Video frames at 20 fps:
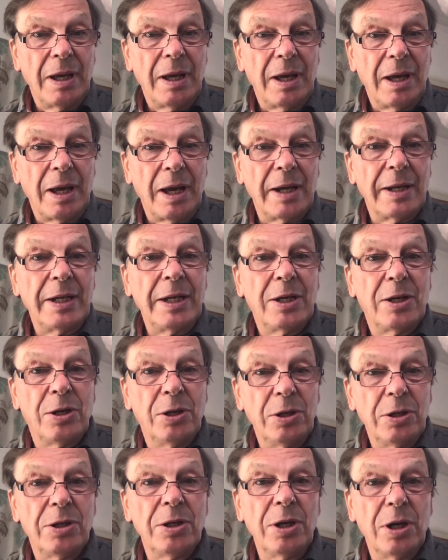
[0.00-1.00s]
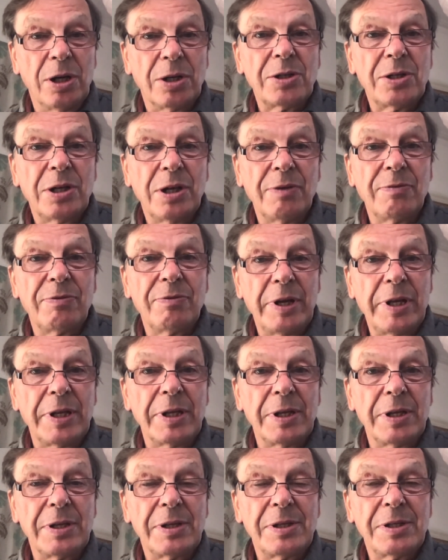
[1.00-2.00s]
and he could not have
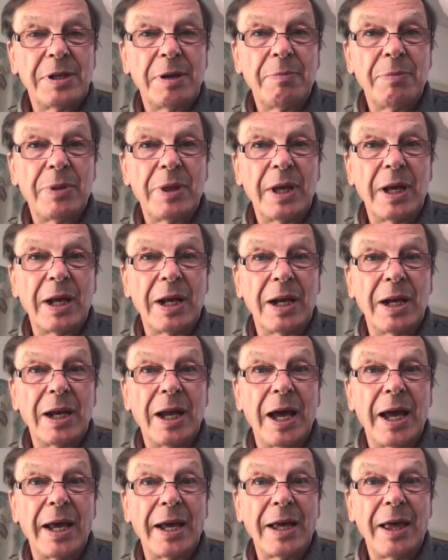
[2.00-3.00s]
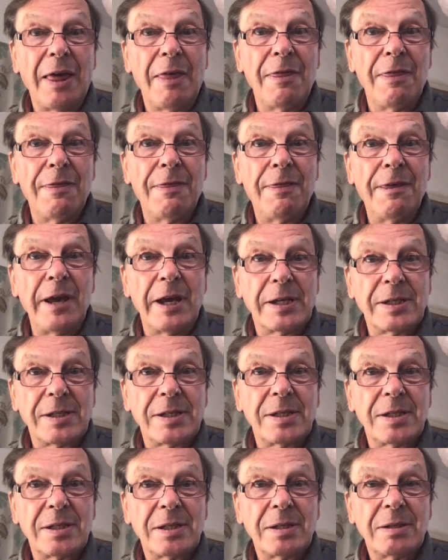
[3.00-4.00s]
written something like
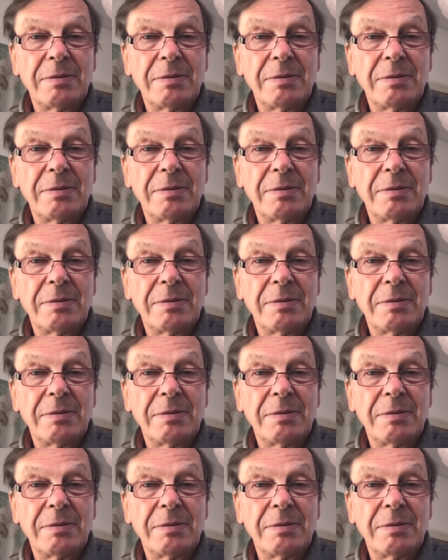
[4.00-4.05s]
this.